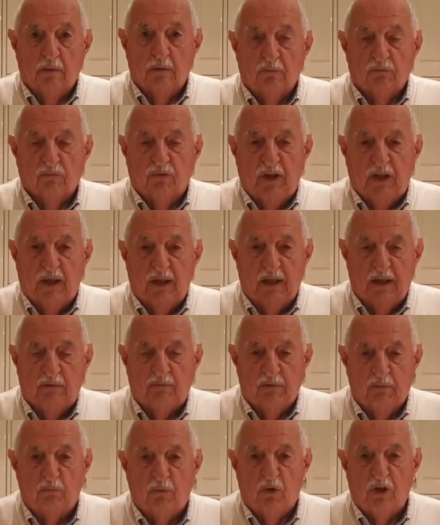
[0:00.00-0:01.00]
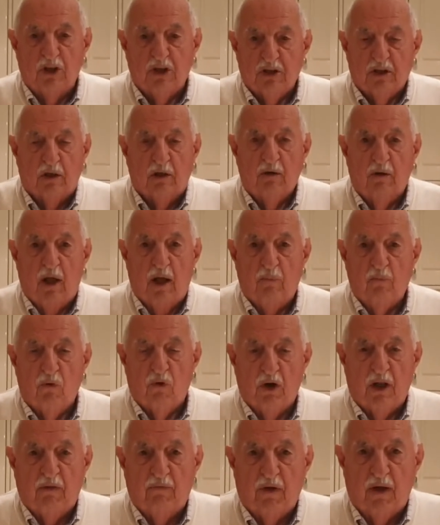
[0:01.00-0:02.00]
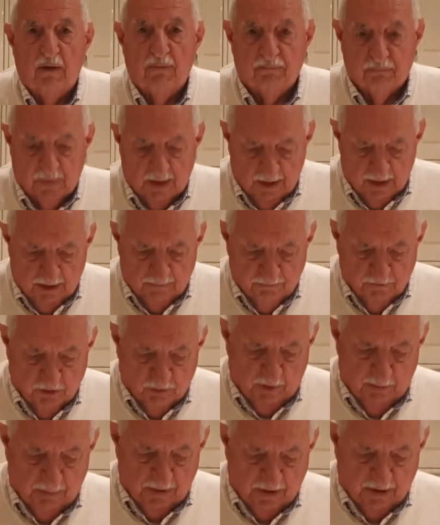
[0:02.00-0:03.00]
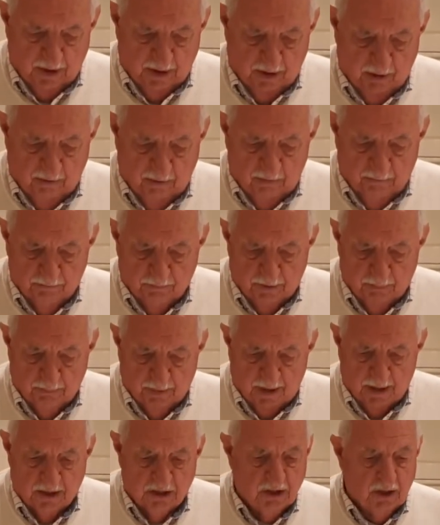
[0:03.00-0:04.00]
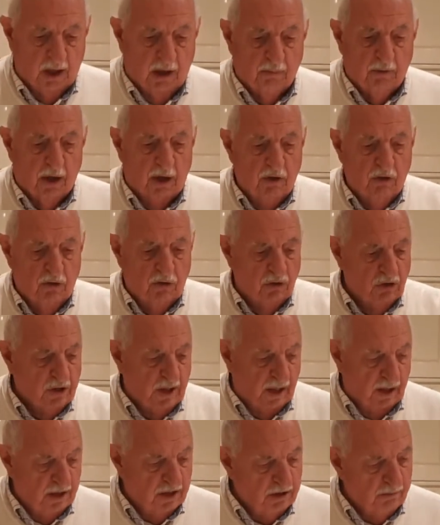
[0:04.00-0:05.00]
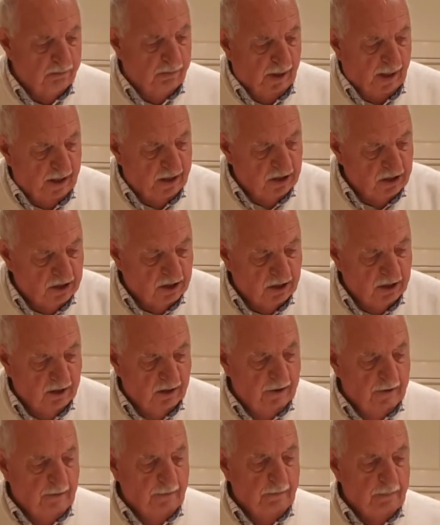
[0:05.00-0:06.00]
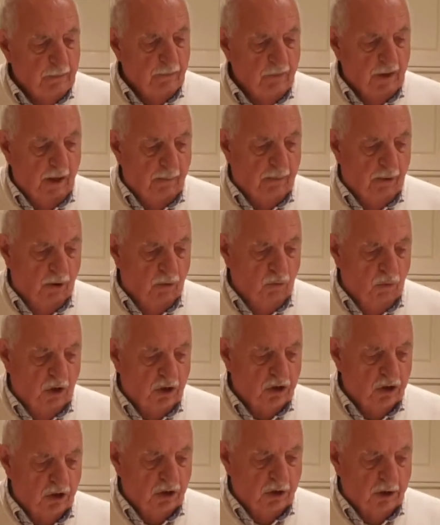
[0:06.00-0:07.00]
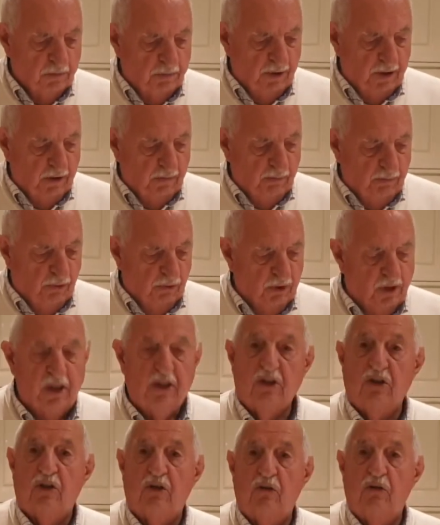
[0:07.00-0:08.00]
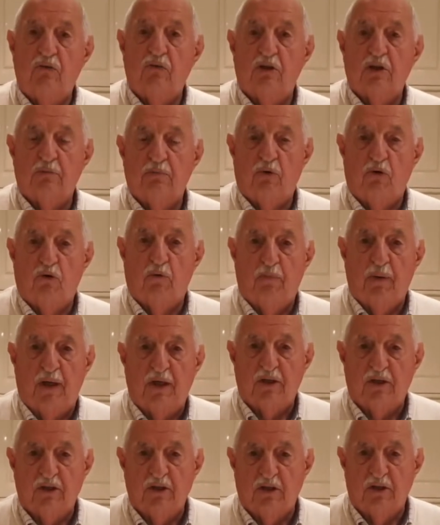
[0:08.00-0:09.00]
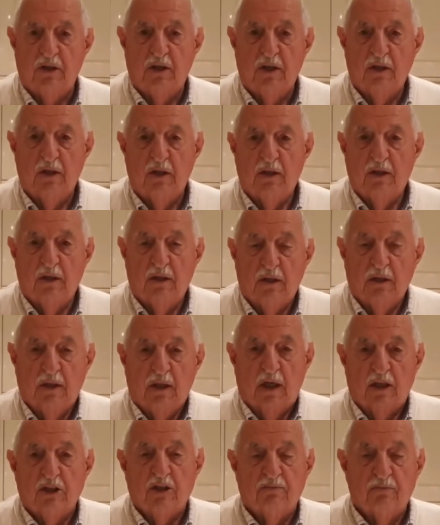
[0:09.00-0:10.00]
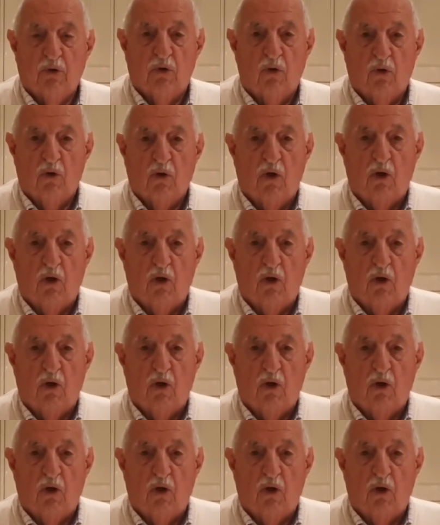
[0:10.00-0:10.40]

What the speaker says: really moist and whatever sweet potato paste, and I'm going to use that as a base upon which to put these 2 small pieces, a small